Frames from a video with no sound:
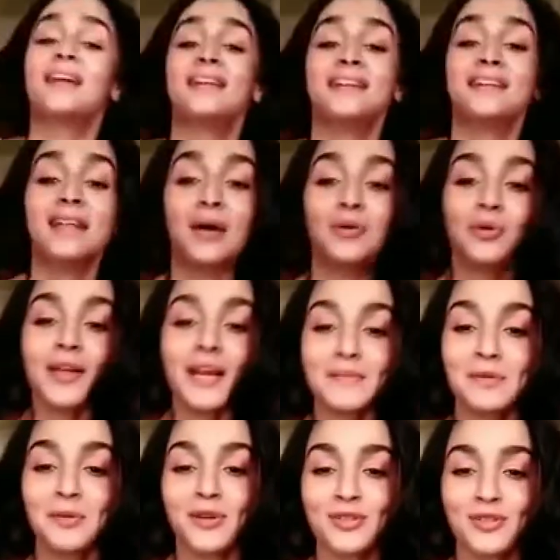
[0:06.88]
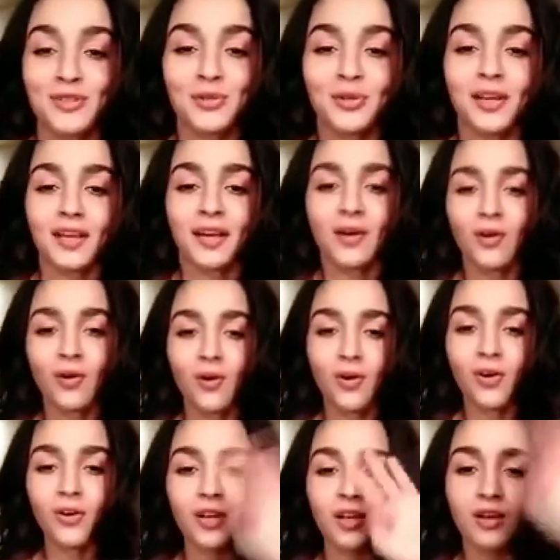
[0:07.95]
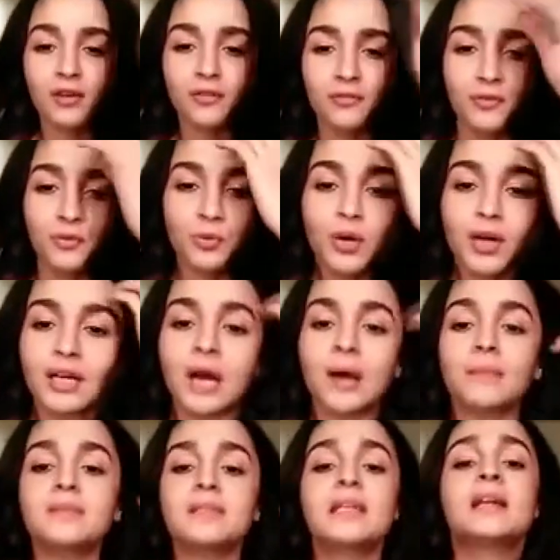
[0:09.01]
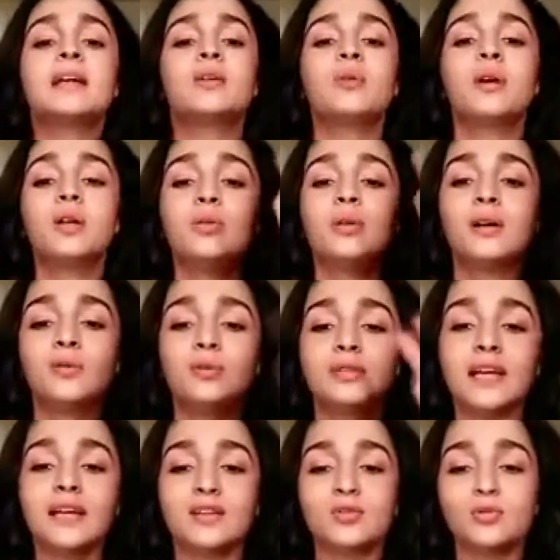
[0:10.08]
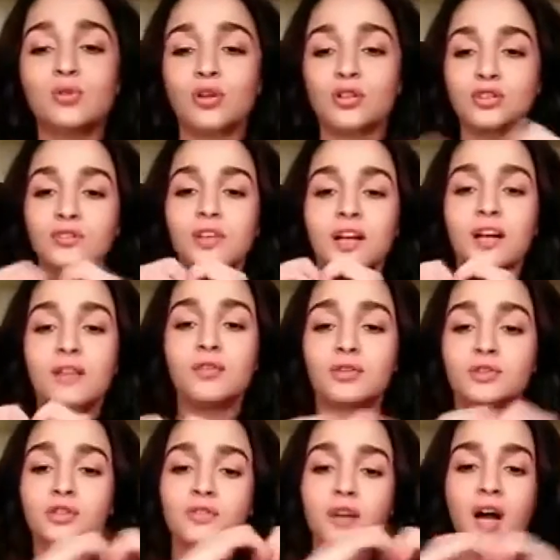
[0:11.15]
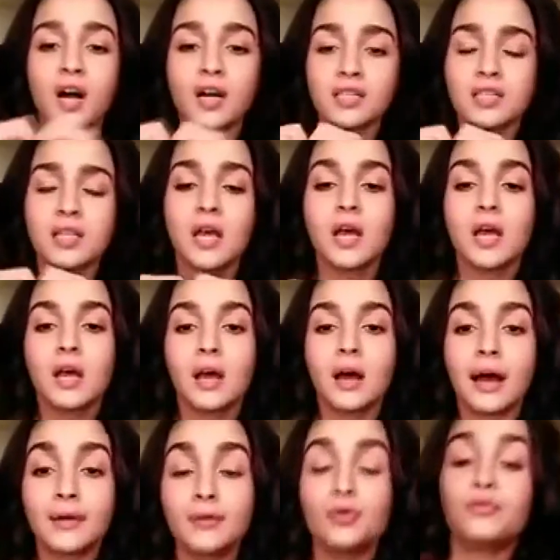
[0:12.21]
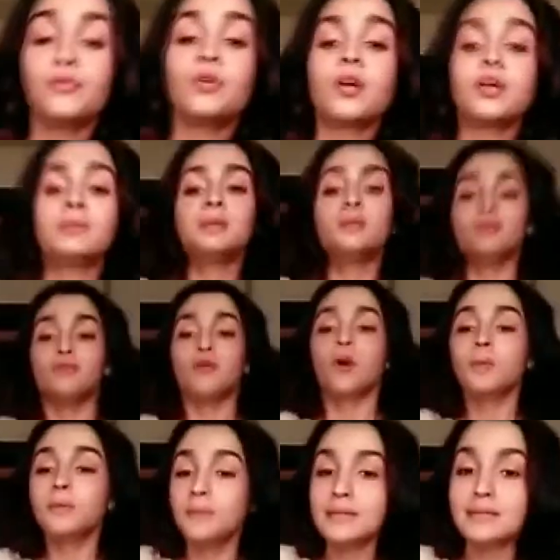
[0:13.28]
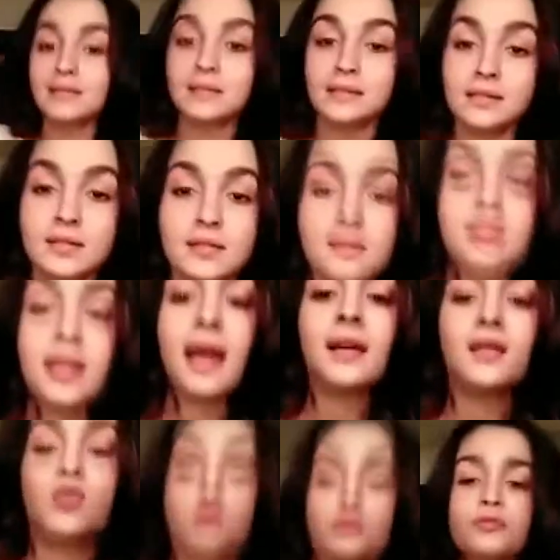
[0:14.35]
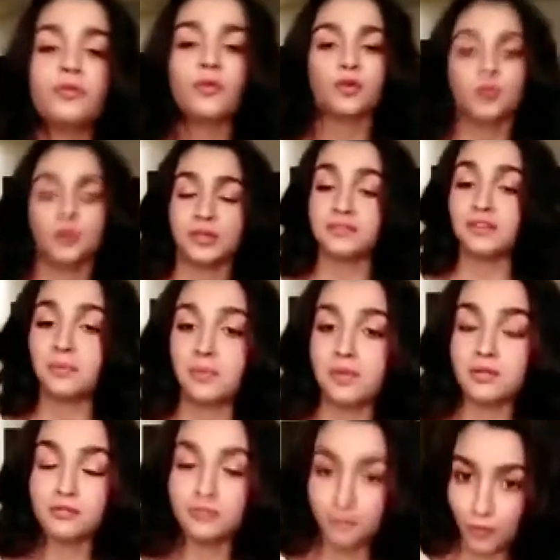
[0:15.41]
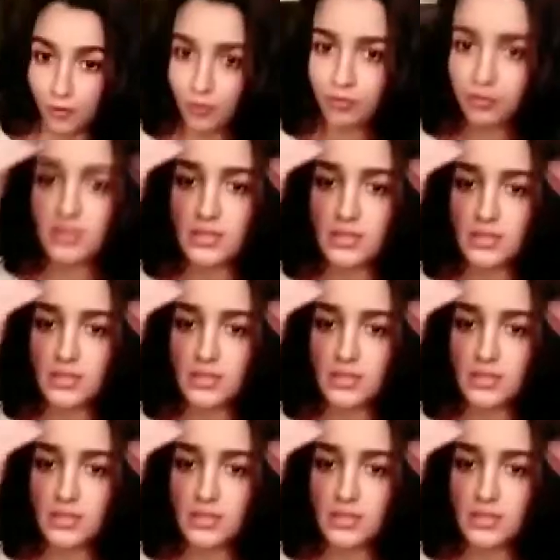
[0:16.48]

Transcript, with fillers: Now you can ask me questions. Okay, all of you are now, I'm saying hello, hello, hello. Thank you. Lots of love, lots of hearts. I don't know if you heard me before, but basically this is a thank you for 25 million followers